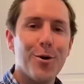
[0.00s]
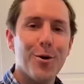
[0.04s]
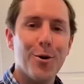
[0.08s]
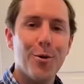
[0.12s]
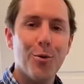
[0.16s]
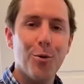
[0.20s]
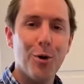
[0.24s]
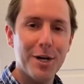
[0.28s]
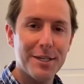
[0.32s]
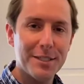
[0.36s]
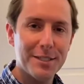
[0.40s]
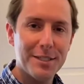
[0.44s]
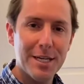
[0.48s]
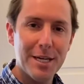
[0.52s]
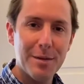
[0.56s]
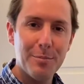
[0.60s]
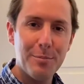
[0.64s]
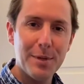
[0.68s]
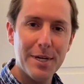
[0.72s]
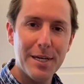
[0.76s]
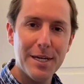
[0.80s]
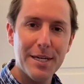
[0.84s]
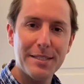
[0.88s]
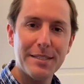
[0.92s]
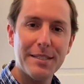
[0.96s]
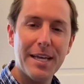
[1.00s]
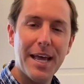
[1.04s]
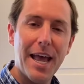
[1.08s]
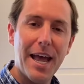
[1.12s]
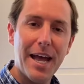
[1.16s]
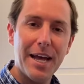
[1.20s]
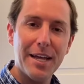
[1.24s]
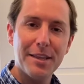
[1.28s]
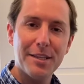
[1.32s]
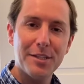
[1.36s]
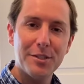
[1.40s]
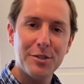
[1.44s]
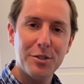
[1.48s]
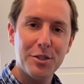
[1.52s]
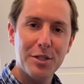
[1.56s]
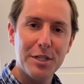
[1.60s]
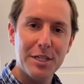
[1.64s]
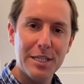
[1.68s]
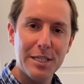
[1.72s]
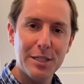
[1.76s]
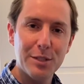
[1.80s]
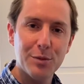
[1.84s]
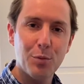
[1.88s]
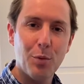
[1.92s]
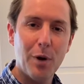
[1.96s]
One tip is add the
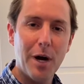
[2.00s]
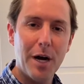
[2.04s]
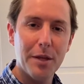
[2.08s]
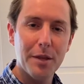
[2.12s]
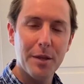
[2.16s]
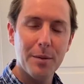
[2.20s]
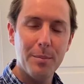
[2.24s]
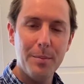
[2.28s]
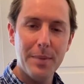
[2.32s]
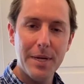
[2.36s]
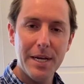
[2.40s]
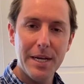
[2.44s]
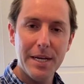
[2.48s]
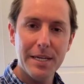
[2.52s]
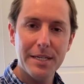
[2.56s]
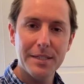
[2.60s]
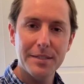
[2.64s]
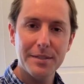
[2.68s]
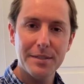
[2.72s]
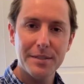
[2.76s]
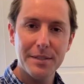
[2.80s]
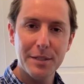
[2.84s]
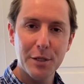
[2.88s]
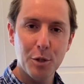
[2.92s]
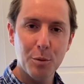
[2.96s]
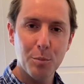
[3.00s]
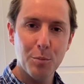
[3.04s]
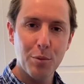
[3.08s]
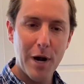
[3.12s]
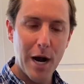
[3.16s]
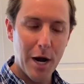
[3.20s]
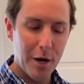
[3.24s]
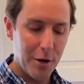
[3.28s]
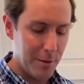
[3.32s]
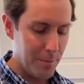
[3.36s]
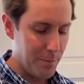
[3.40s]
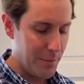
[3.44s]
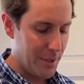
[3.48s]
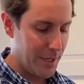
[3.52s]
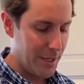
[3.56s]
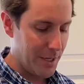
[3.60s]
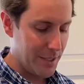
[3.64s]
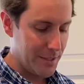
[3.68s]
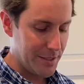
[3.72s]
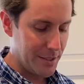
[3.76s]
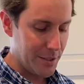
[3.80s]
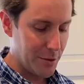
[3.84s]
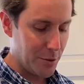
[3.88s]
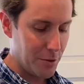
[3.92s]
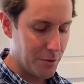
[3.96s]
cheese while the meat is still browning
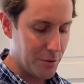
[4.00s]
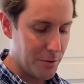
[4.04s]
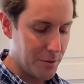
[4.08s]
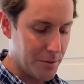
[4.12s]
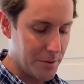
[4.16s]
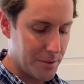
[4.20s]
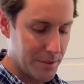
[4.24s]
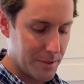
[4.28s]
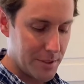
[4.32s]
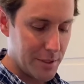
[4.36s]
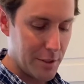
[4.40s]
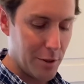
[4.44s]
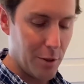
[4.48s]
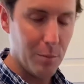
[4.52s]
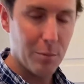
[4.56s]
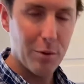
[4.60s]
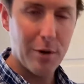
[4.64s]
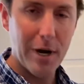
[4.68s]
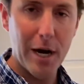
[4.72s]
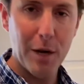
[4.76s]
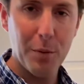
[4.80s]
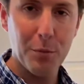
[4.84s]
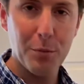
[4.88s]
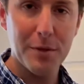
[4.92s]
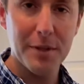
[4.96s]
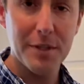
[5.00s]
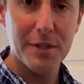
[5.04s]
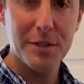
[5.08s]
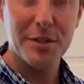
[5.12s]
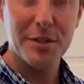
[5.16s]
because it'll still brown with the